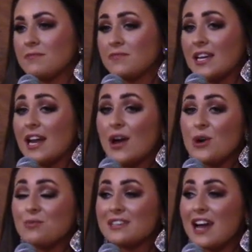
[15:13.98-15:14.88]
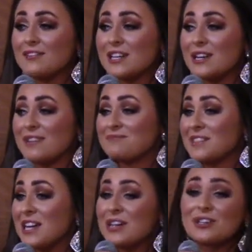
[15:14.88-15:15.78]
And I hope that I've done
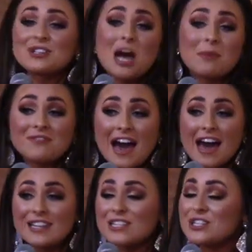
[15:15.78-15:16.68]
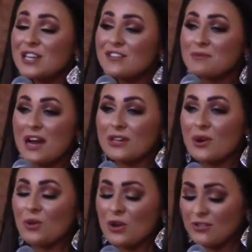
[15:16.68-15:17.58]
a good job of that and achieved my
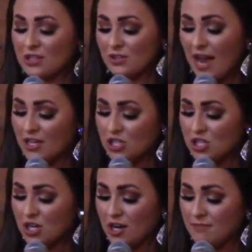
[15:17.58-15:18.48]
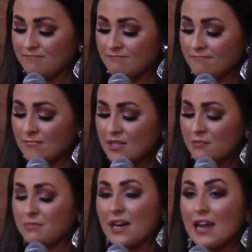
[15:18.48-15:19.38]
goal over the last year.
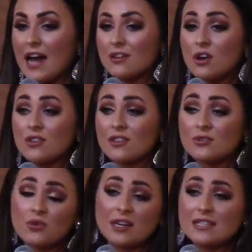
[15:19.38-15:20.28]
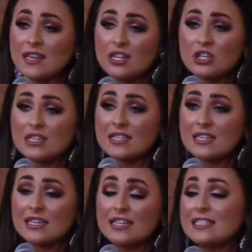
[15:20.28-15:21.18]
But I know that this organization is going
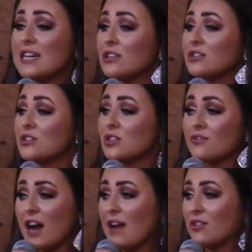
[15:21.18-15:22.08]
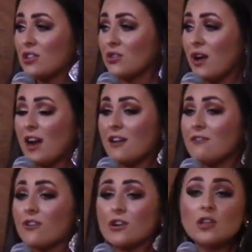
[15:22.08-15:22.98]
to continue to survive and thrive
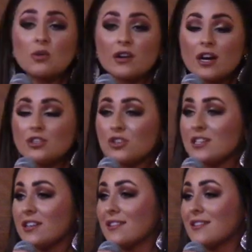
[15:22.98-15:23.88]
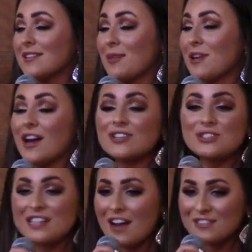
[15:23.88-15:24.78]
for another 100 years and
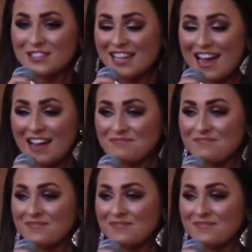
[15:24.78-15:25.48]
100 after that.